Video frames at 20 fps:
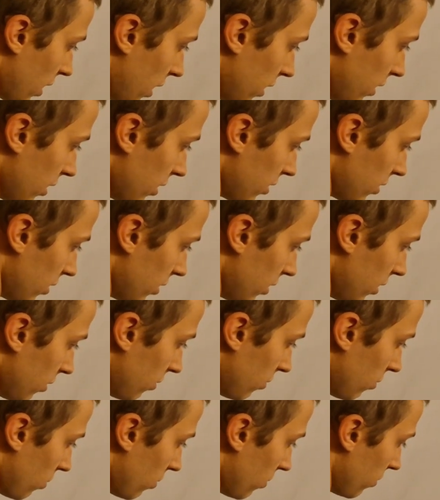and
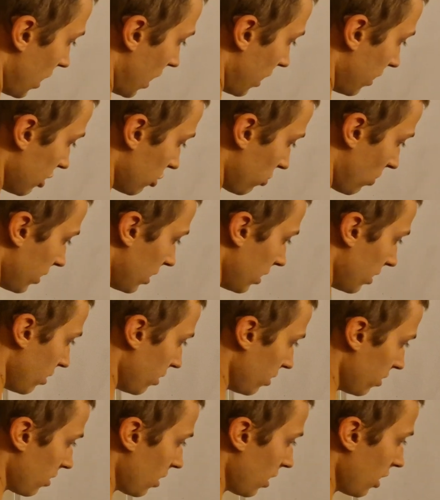this one
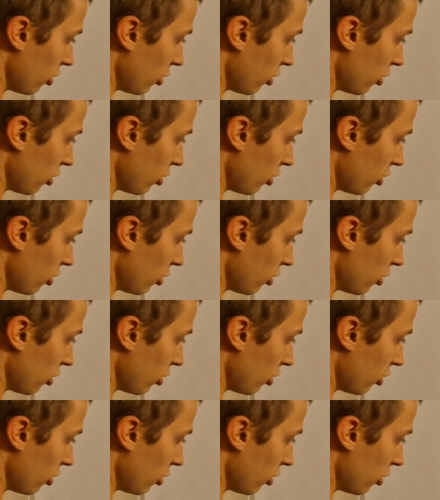didn't.